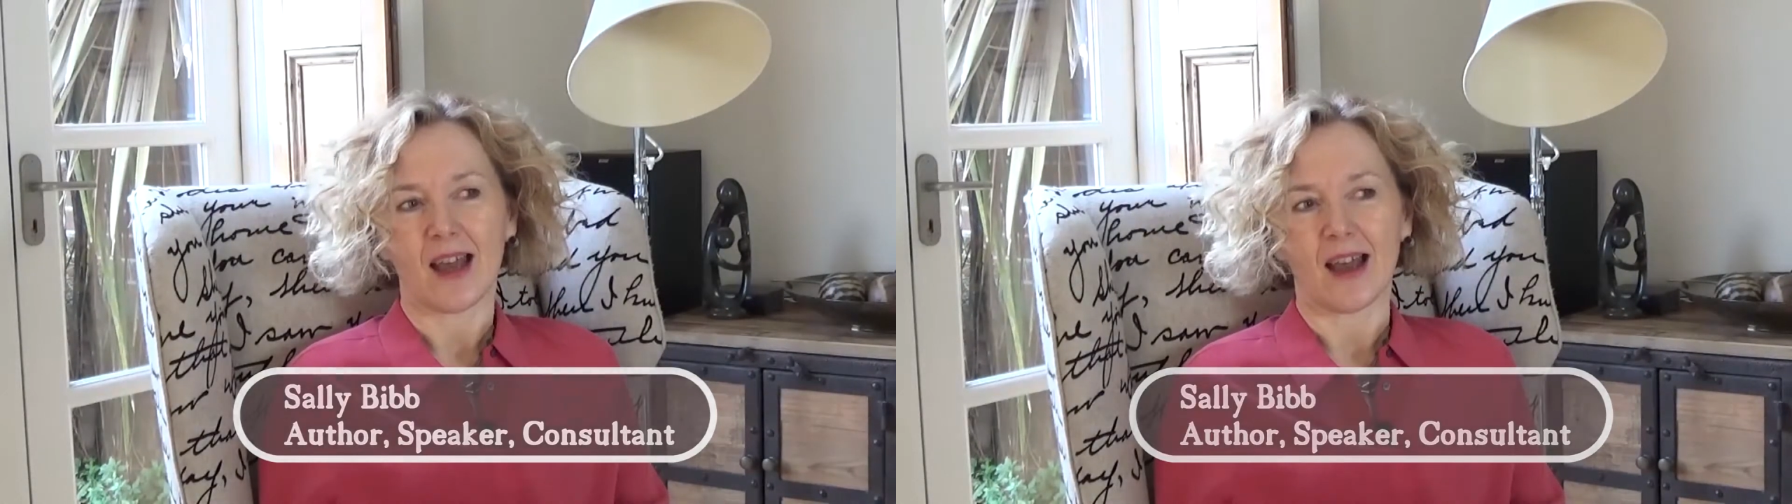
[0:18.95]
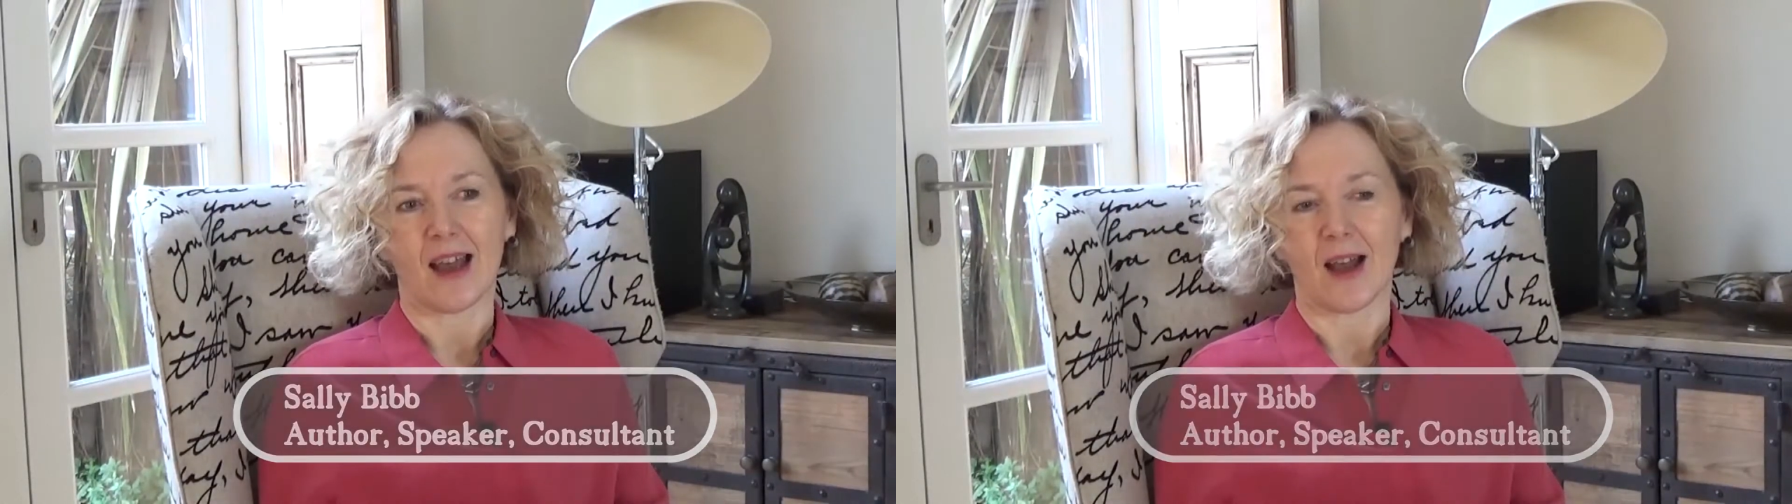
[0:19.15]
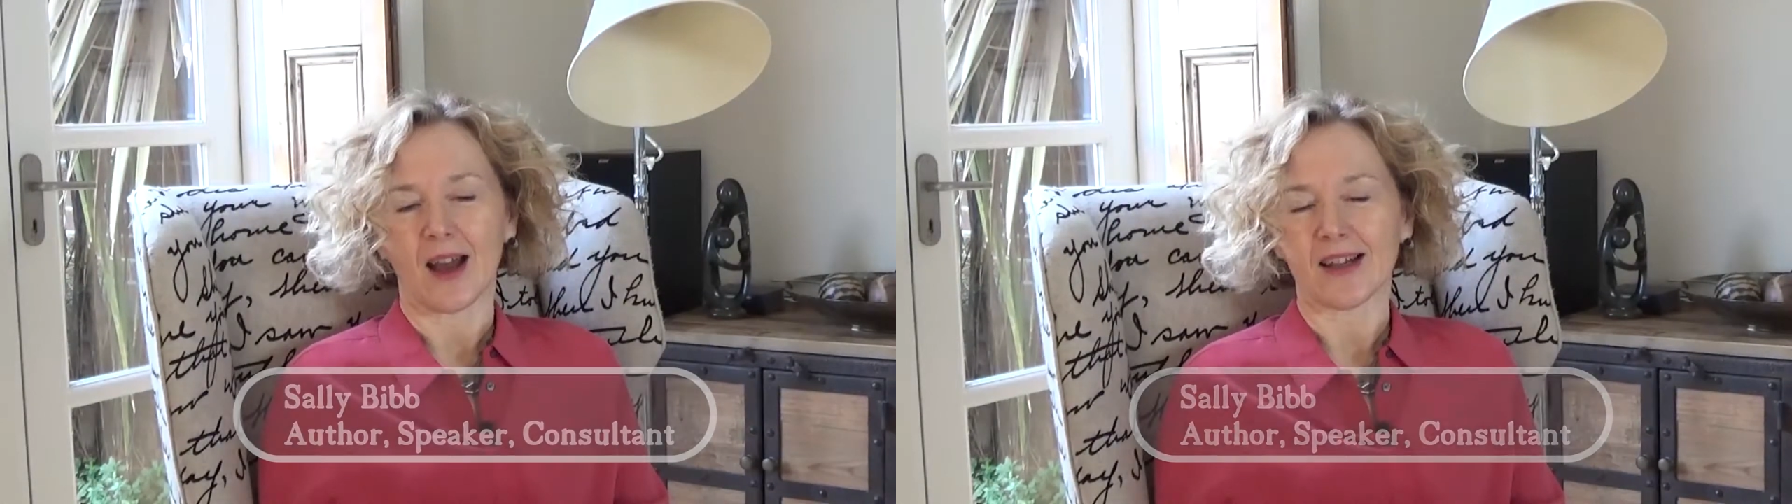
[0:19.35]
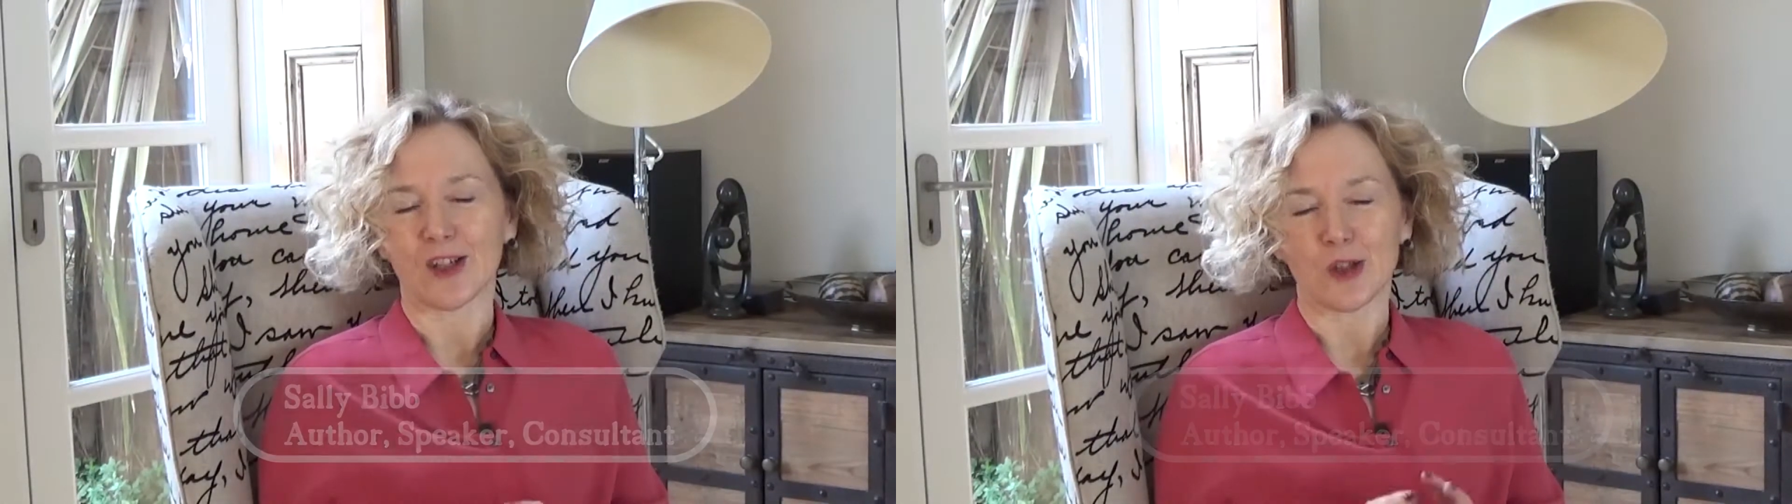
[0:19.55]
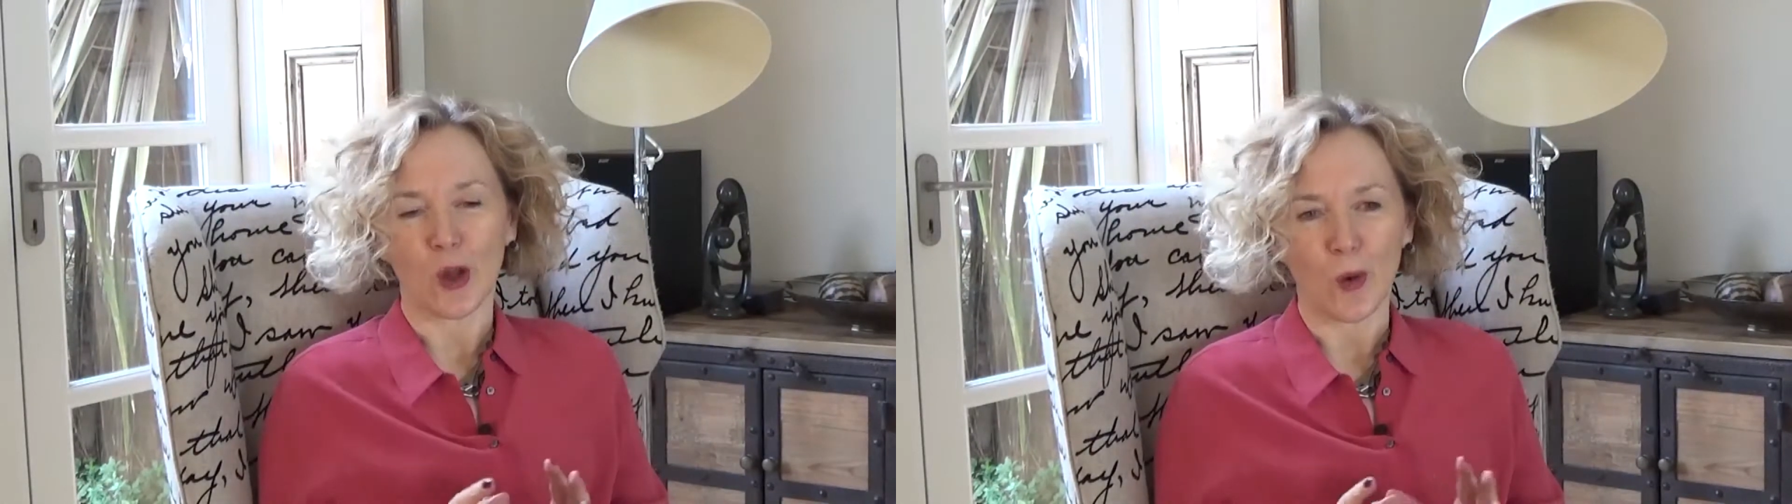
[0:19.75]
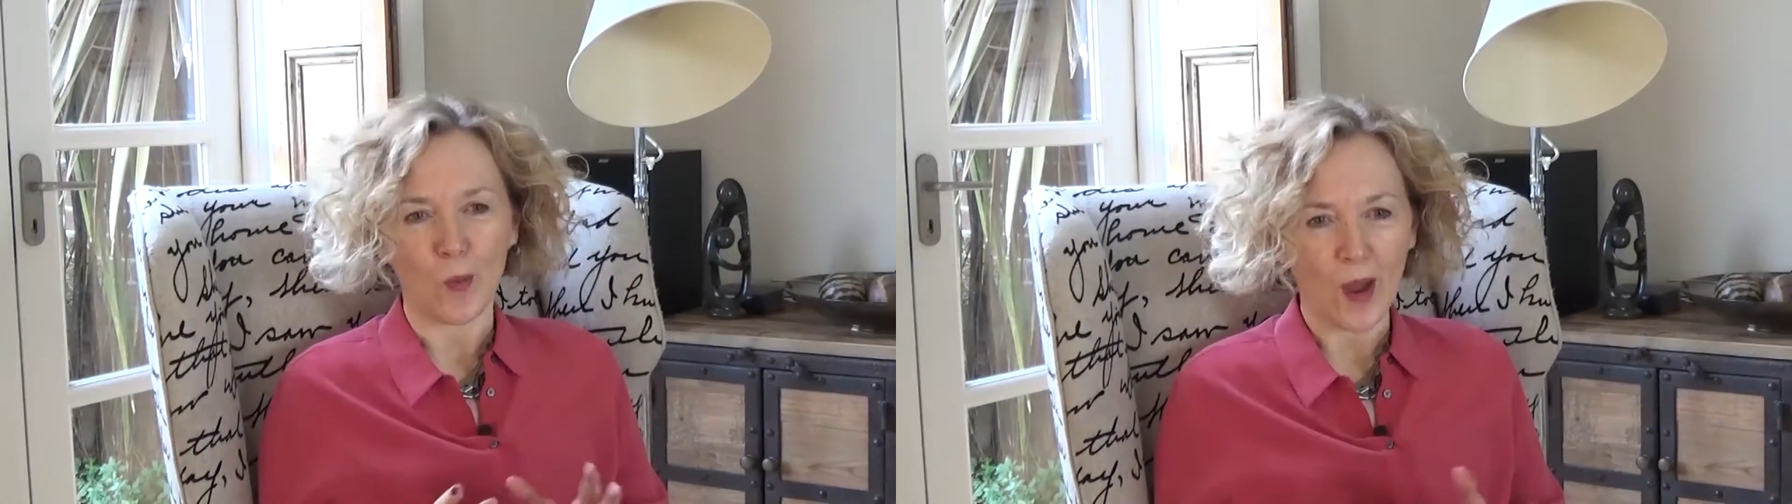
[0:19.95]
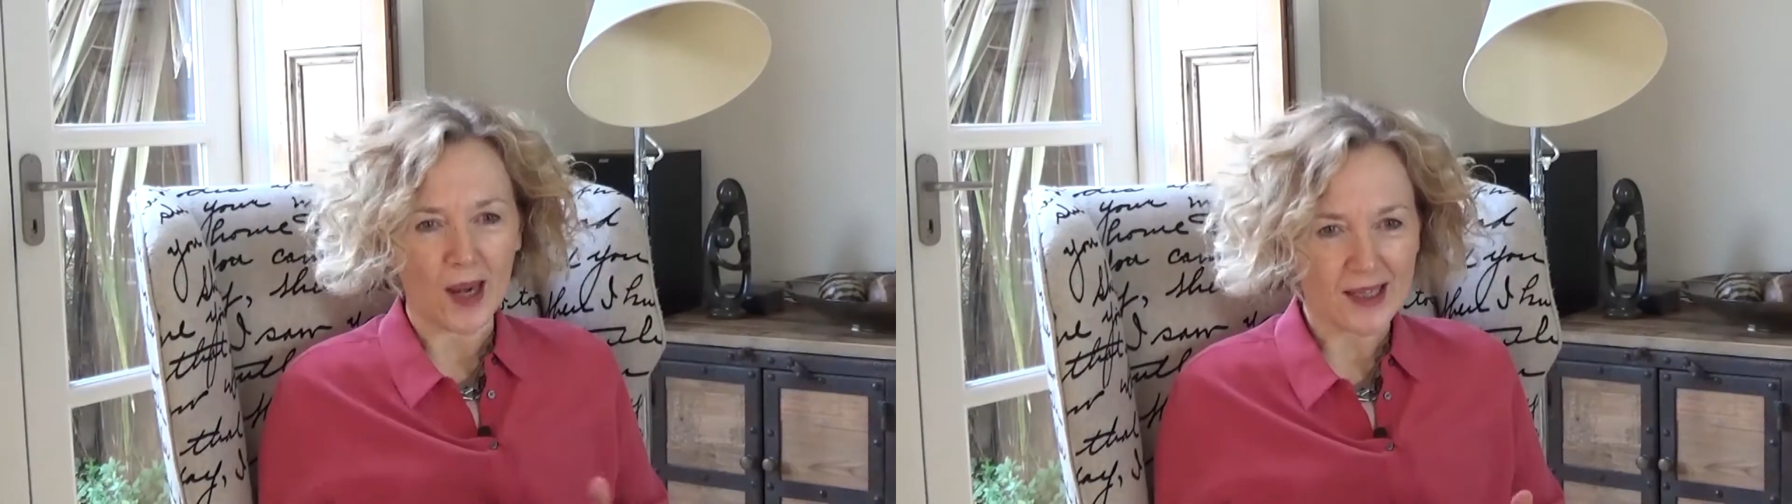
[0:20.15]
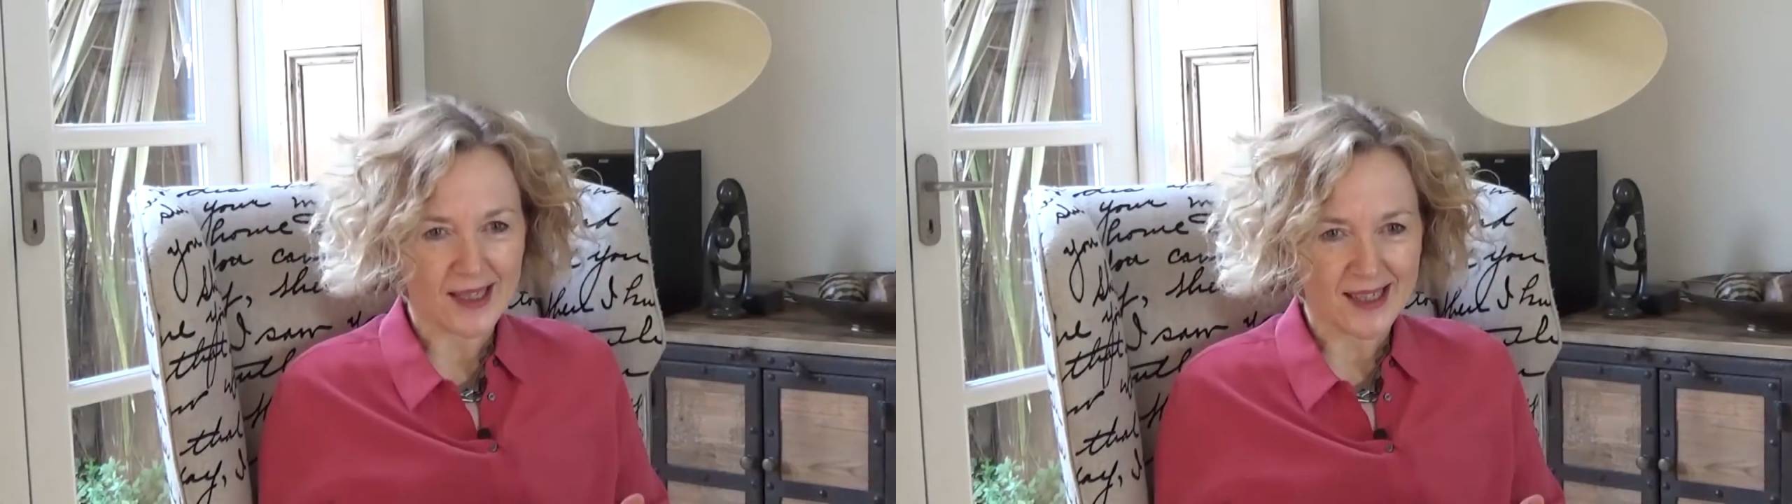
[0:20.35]
I did so
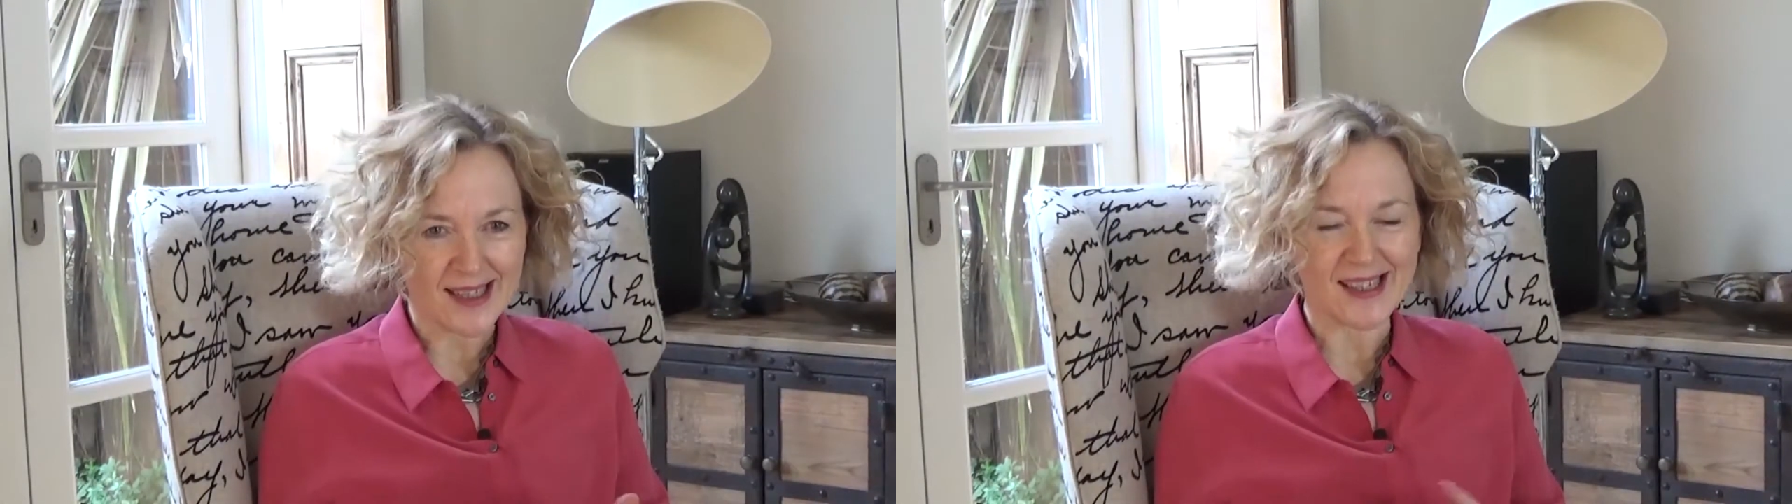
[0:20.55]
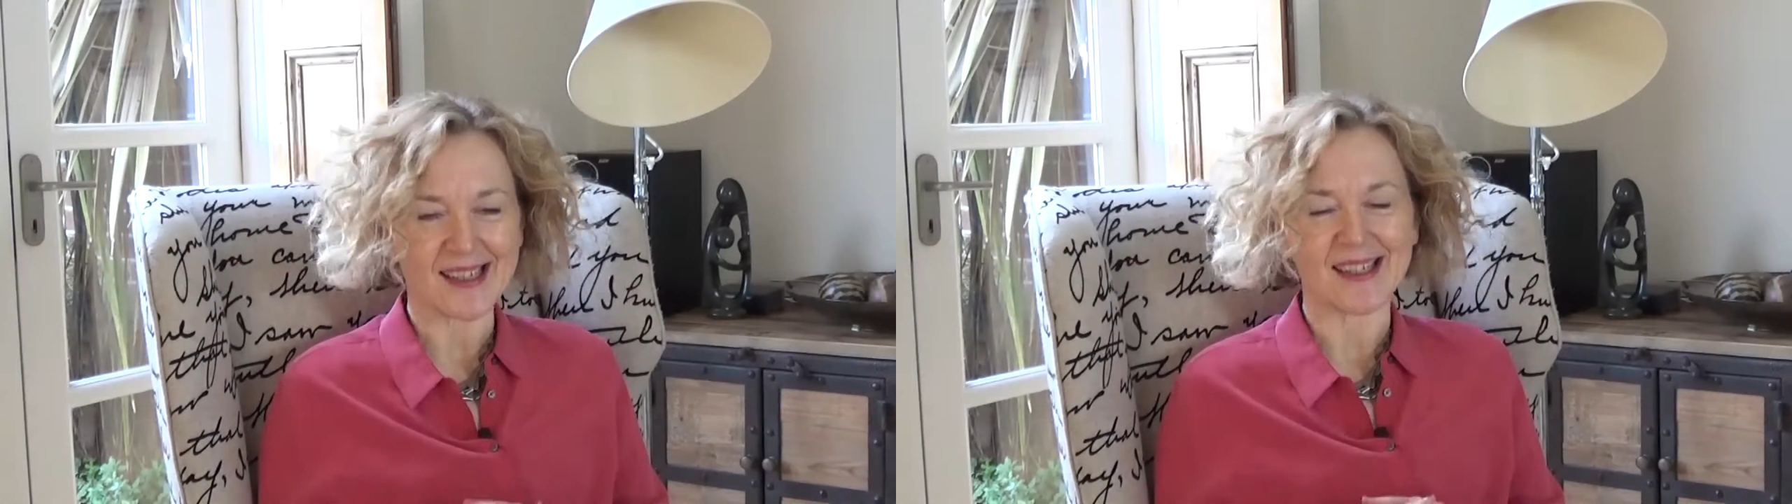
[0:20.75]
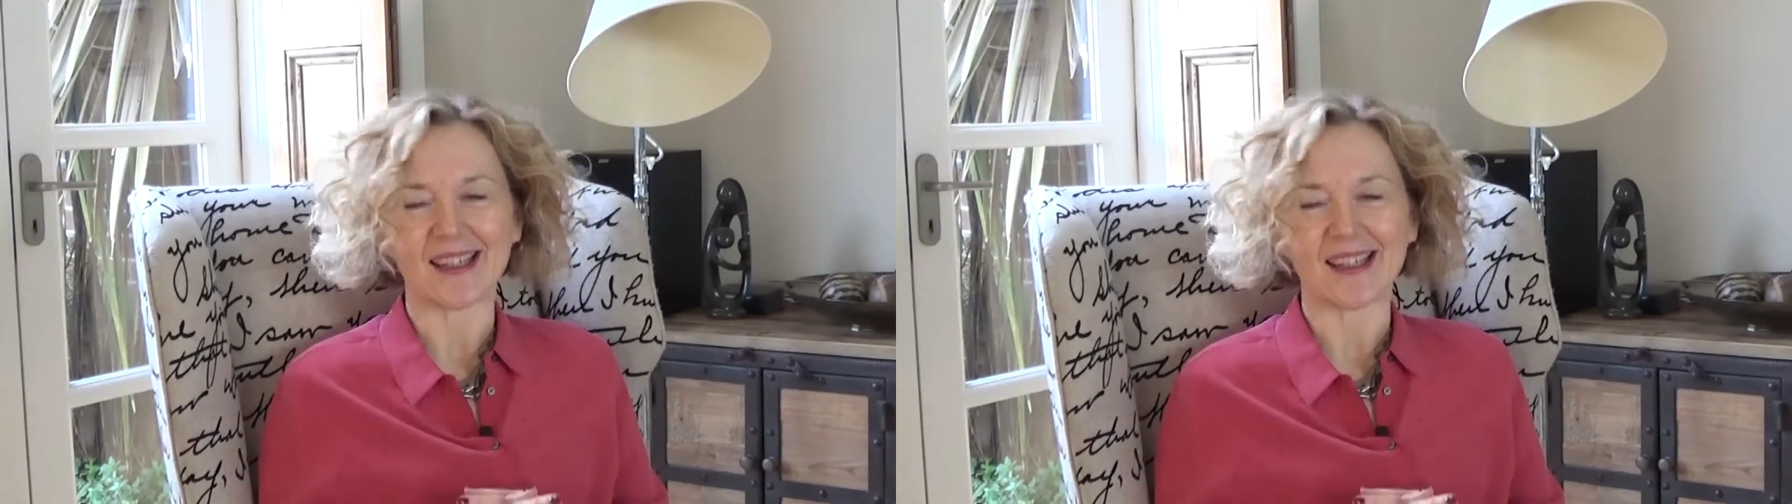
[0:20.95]
well in it.